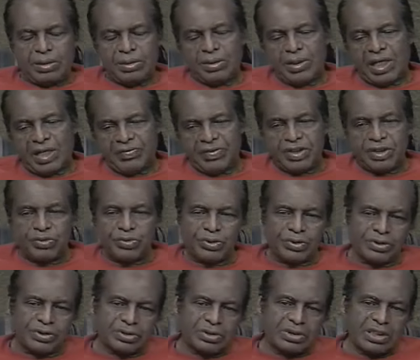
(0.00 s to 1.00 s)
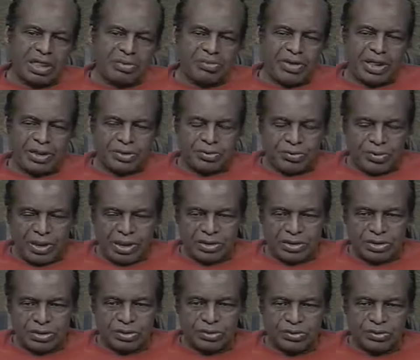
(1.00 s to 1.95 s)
you have heroes not by the ones,